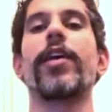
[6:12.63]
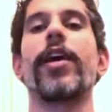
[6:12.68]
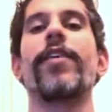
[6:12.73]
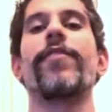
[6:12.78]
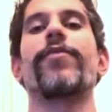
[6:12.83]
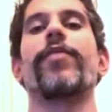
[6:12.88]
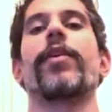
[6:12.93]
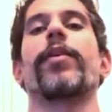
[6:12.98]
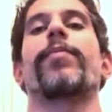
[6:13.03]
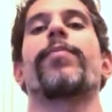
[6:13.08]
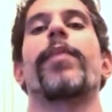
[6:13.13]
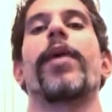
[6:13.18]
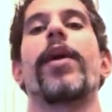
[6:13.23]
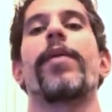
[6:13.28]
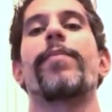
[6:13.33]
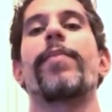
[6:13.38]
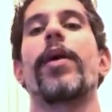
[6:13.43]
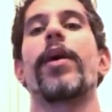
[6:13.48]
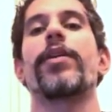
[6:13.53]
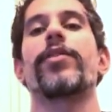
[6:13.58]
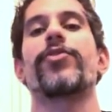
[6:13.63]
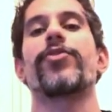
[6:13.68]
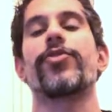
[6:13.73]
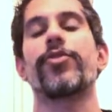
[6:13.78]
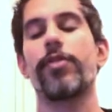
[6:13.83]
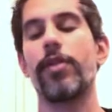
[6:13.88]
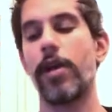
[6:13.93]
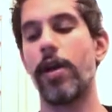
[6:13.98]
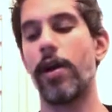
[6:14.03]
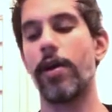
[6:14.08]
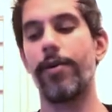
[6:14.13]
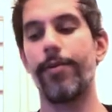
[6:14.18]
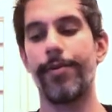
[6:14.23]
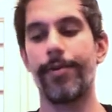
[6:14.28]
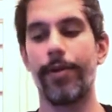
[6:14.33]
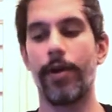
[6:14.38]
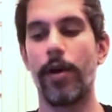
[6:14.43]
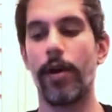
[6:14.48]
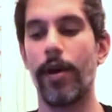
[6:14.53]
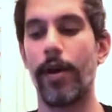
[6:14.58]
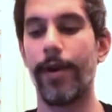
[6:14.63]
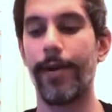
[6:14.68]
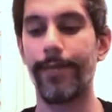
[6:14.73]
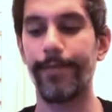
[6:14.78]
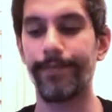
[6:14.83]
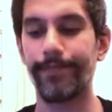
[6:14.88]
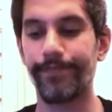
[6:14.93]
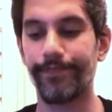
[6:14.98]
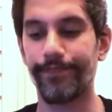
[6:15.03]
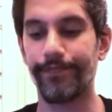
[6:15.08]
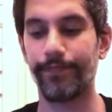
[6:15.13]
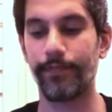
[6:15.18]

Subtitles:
I have like bad posture now.